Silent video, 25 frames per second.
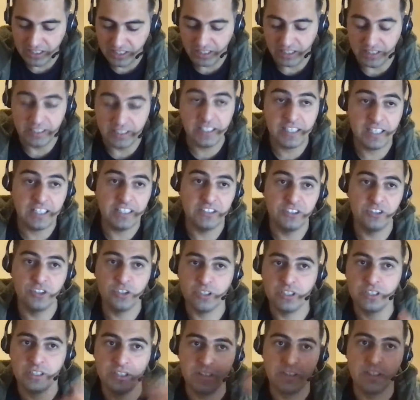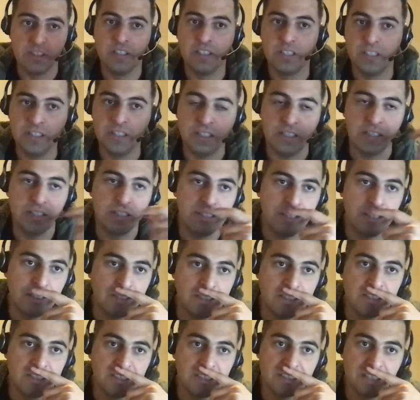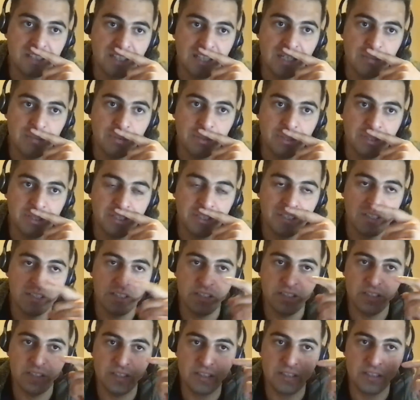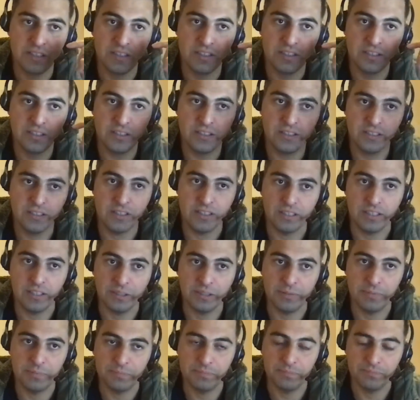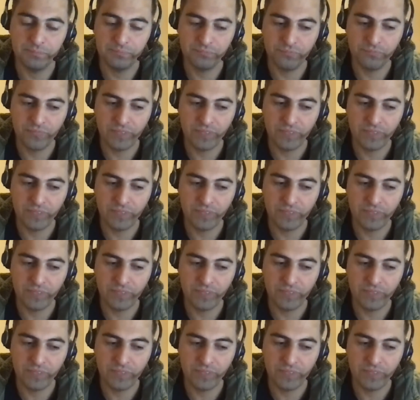And then I joined a research lab um,